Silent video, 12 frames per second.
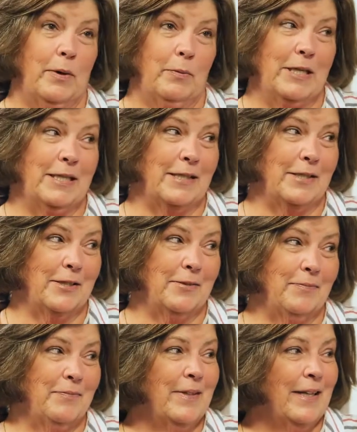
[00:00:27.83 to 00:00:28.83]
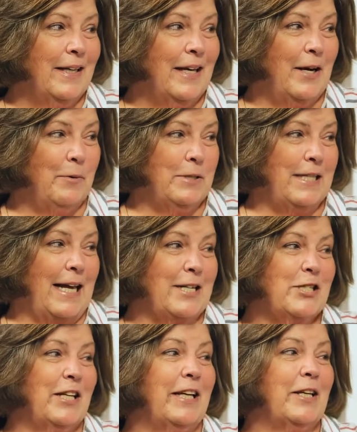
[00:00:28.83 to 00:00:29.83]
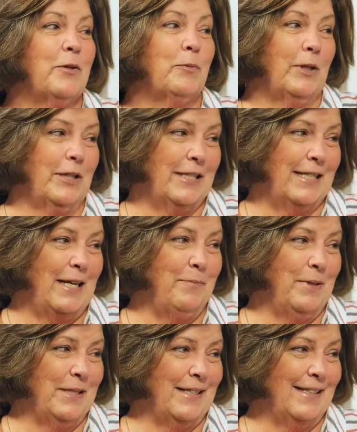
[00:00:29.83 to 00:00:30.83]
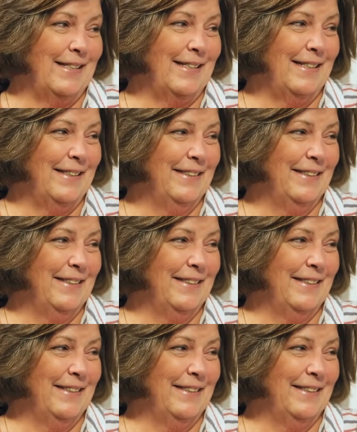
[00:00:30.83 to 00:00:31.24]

I wasn't. I was actually in the real estate business.